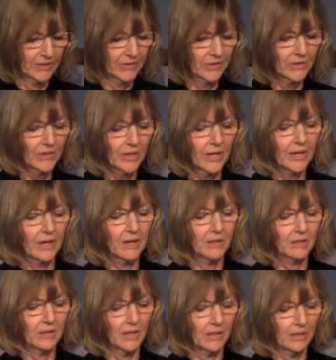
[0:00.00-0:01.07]
And he says,
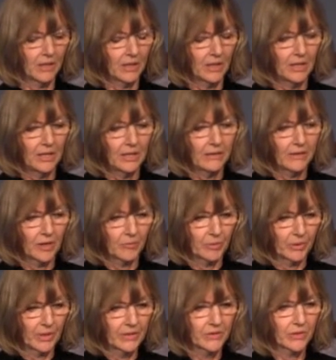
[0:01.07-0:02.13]
Yeah, and that,
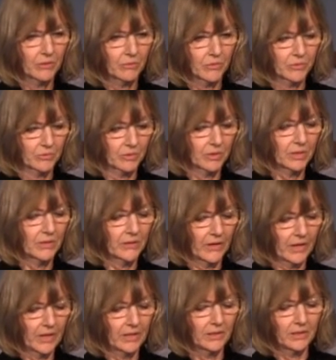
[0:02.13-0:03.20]
that place, it was really
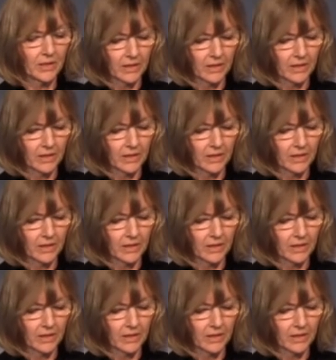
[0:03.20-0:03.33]
tight.